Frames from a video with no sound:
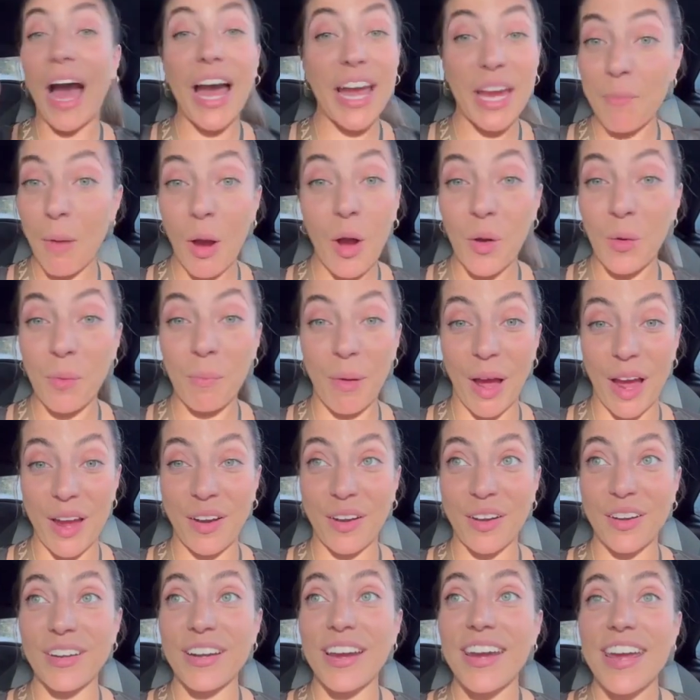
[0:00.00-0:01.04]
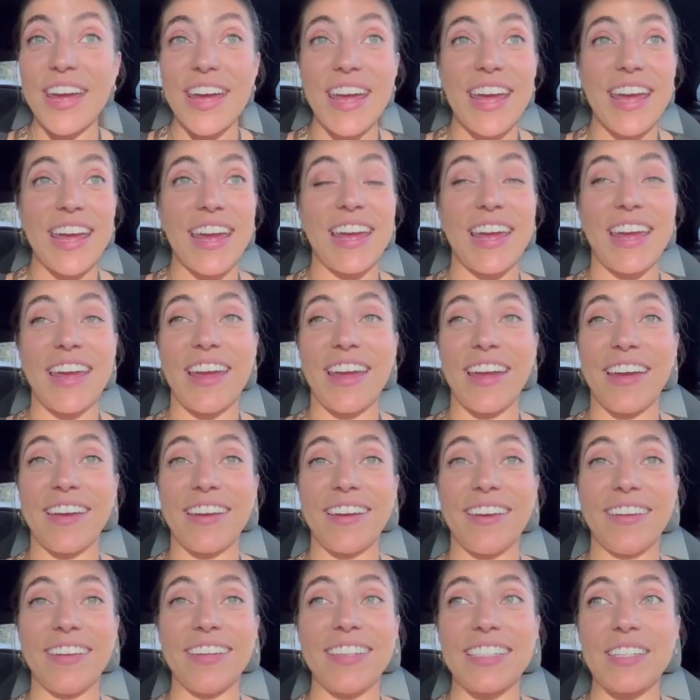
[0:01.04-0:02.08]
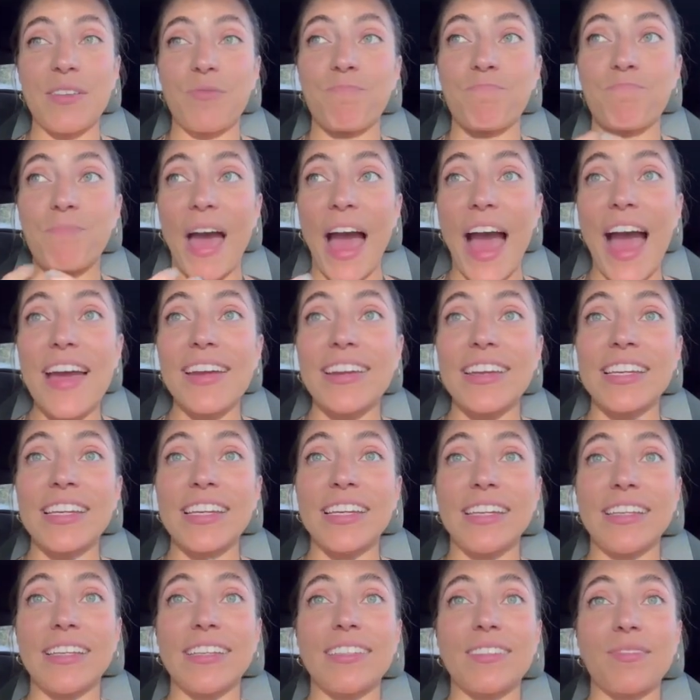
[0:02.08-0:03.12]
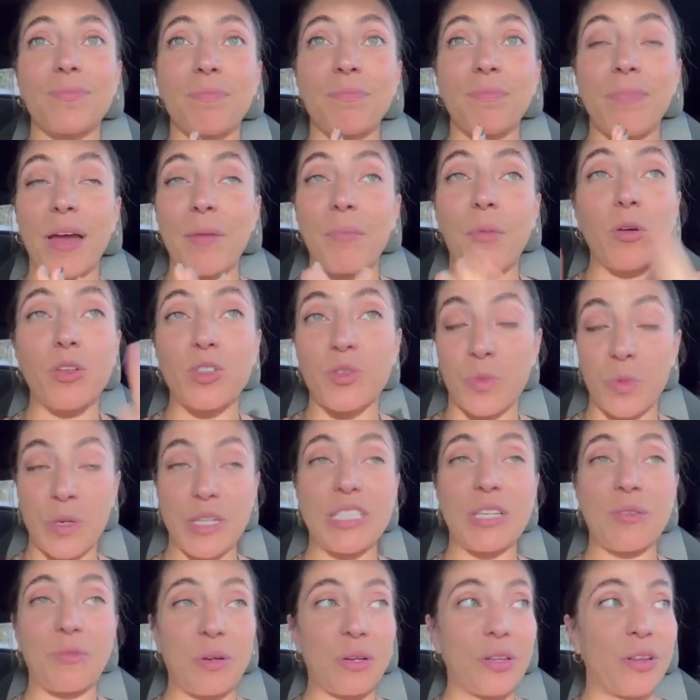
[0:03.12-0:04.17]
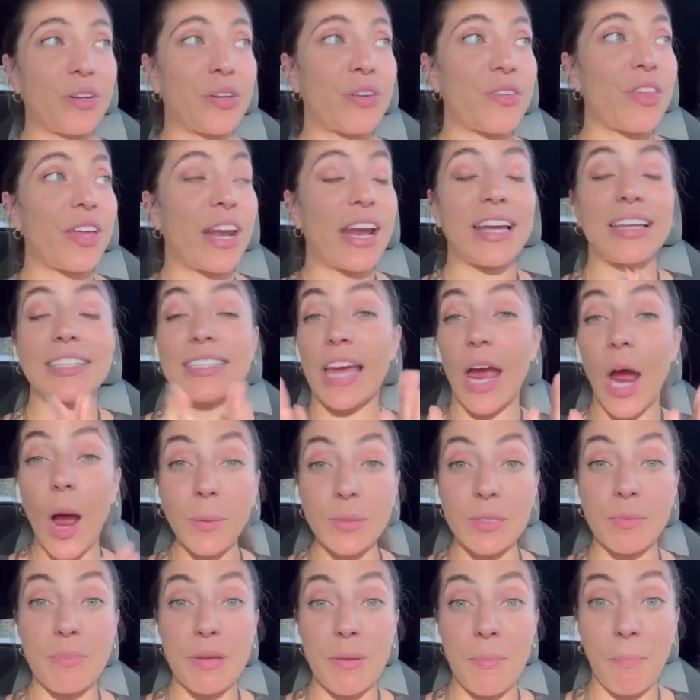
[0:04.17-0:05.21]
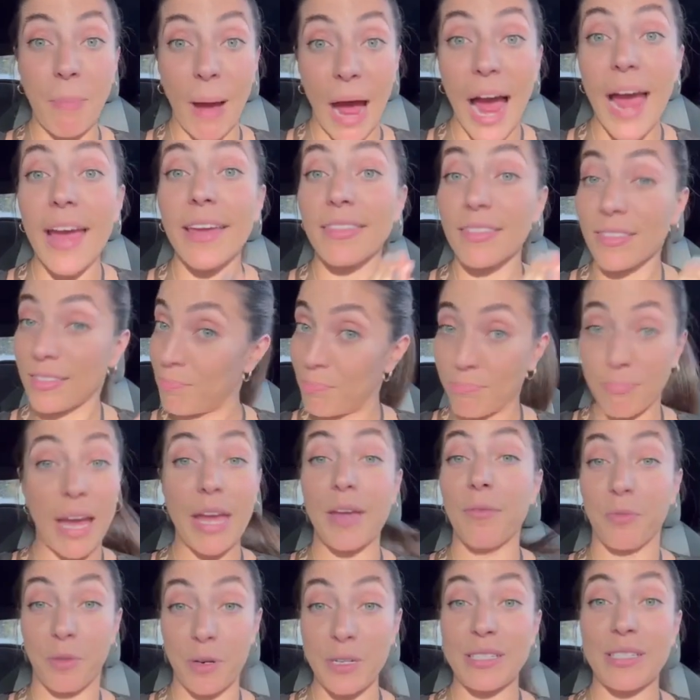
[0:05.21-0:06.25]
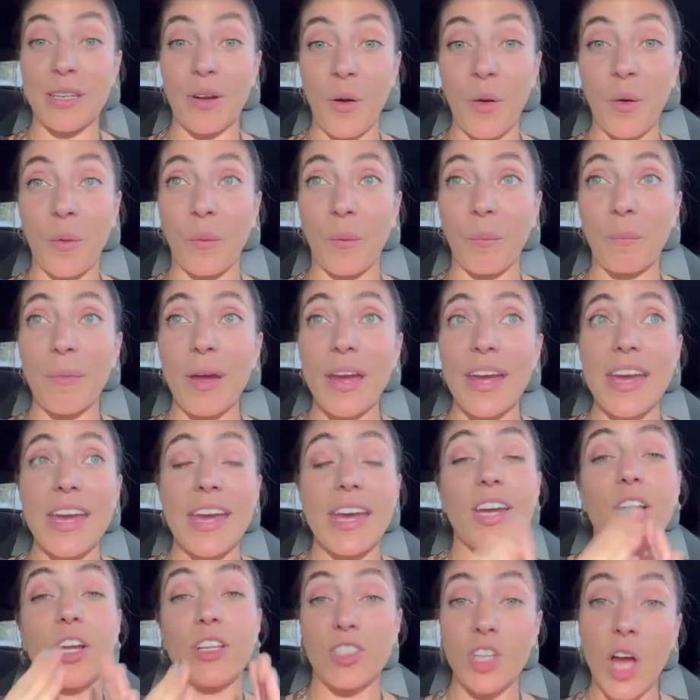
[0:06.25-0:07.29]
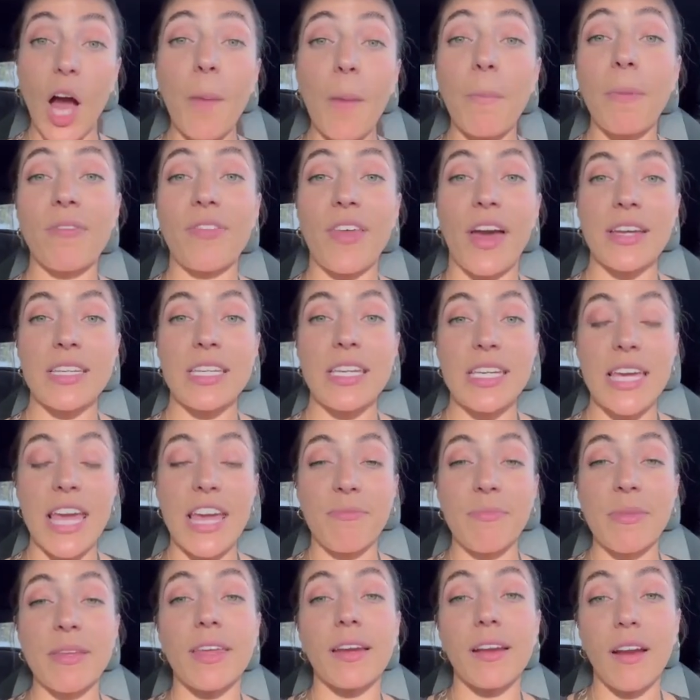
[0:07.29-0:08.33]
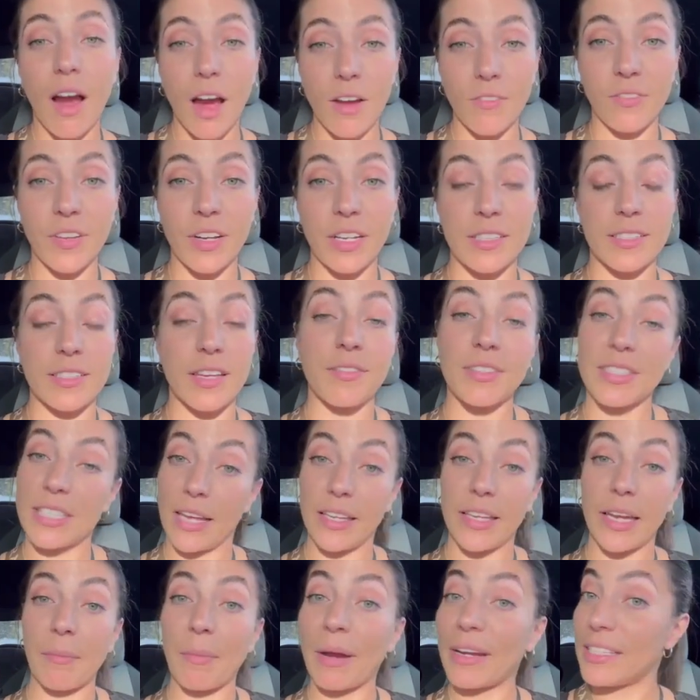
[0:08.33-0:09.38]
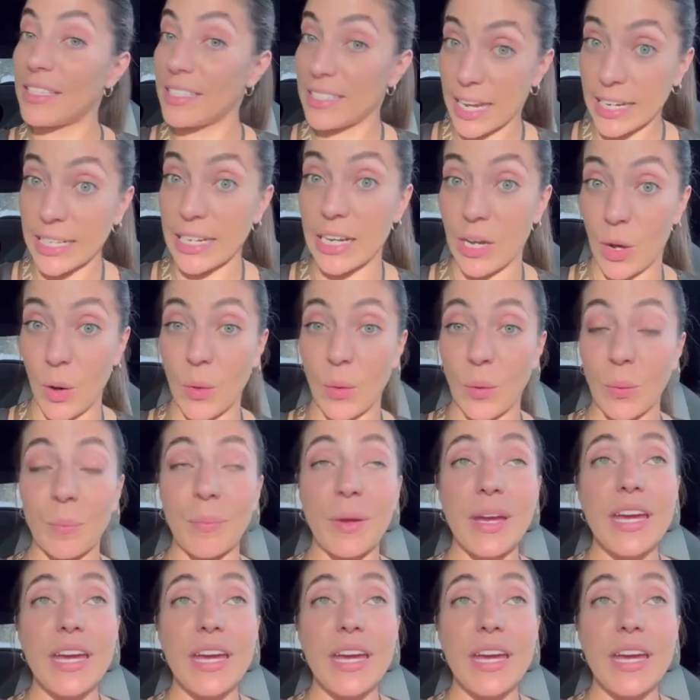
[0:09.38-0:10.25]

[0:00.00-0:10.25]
am a home buyer, and Matt is my most recent realtor that has helped me buy my recent home. And on top of that, he gave me the confidence of selling my second home.